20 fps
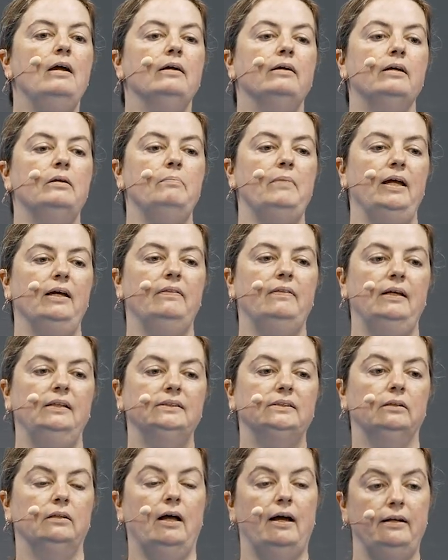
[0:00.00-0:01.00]
can make
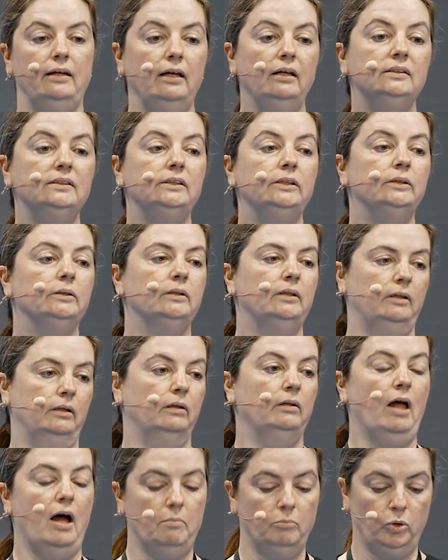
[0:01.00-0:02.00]
things a lot easier and
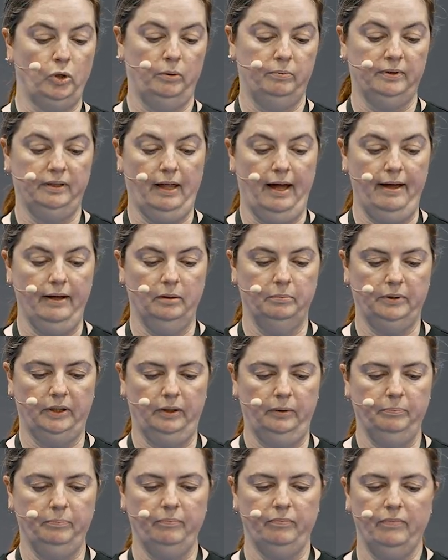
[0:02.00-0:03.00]
a lot more
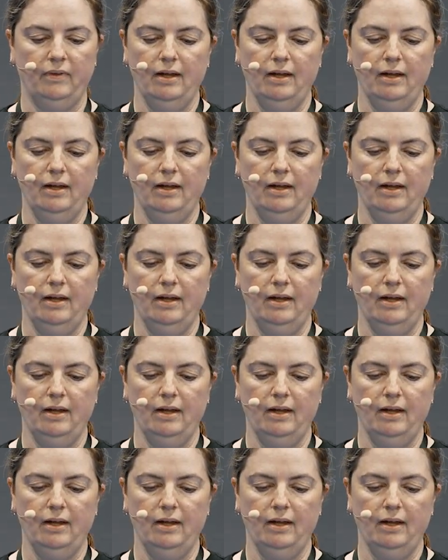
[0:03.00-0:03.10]
reliable.